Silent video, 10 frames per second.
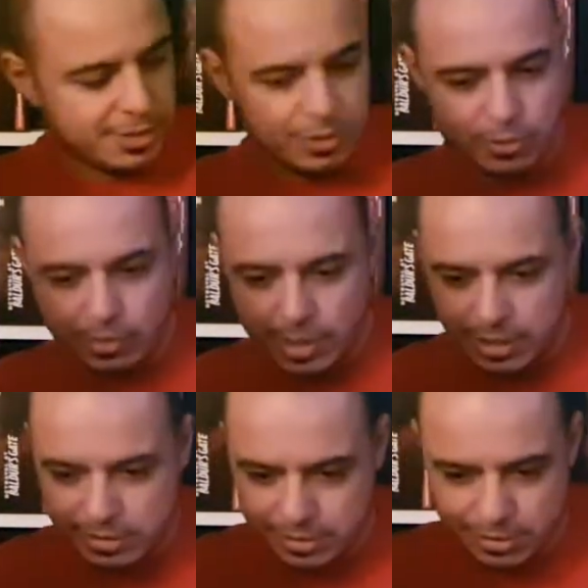All
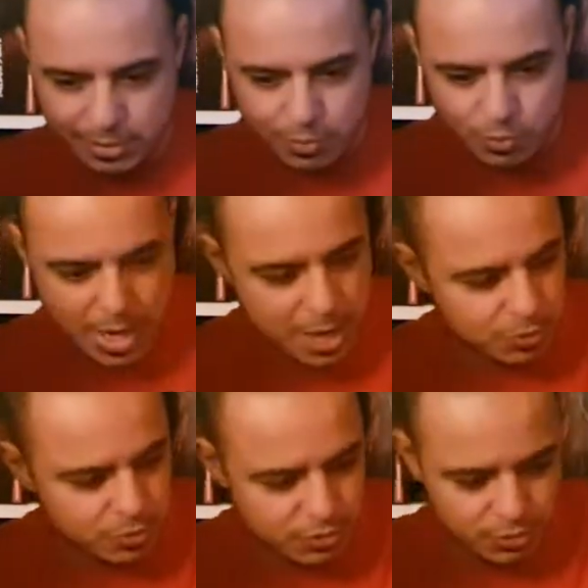right.
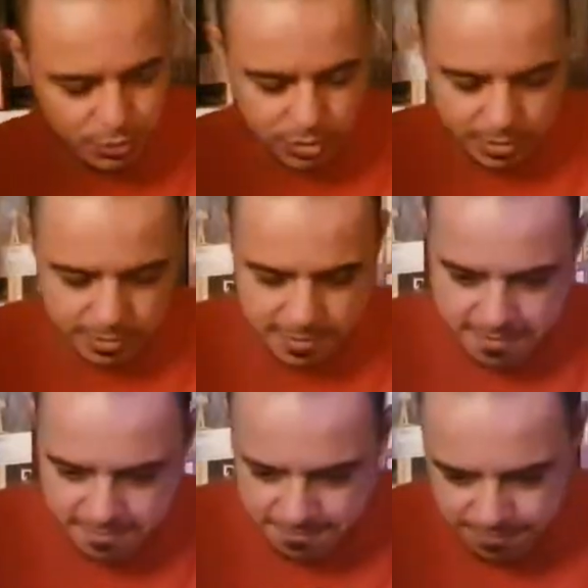Round 2.
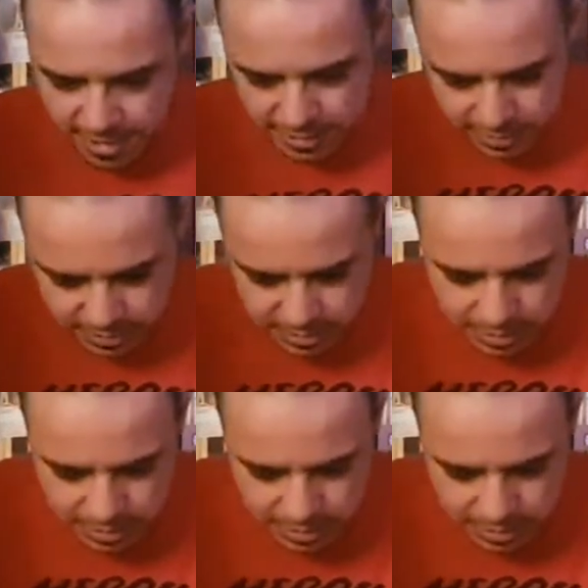Fight.